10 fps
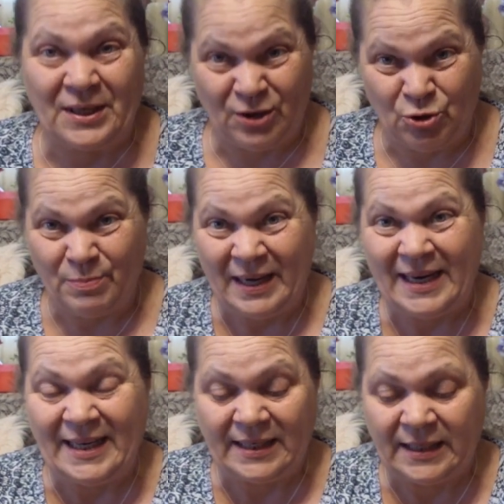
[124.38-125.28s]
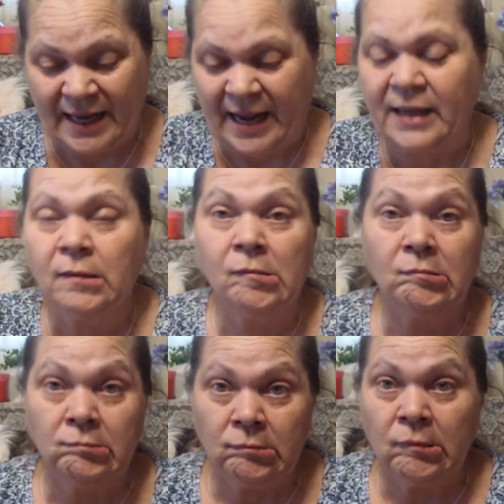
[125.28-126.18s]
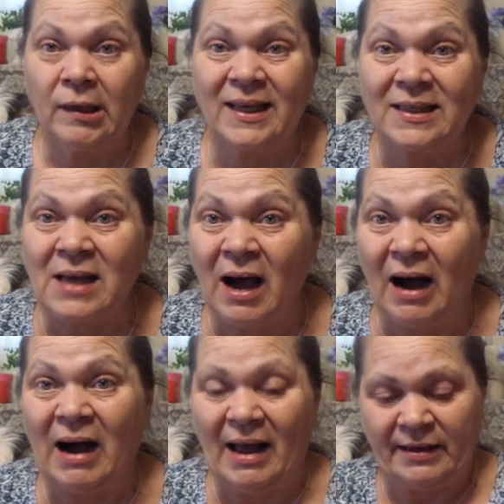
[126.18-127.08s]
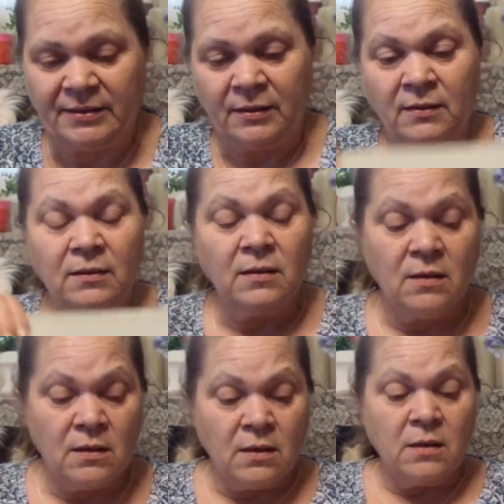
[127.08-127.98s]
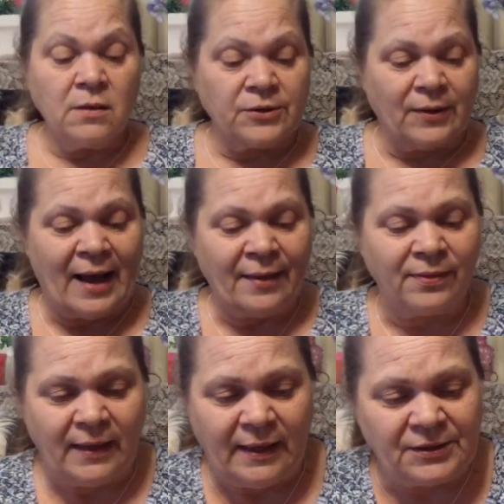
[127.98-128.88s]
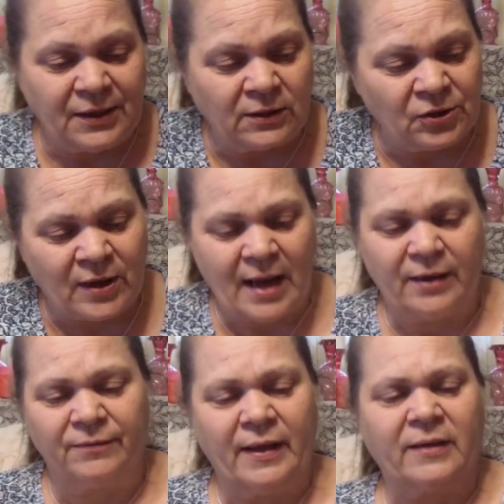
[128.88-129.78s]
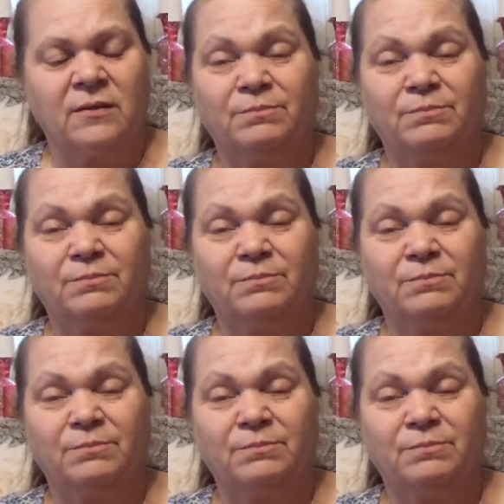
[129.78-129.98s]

humidity today. It's hot. So I got these. These are kind of like a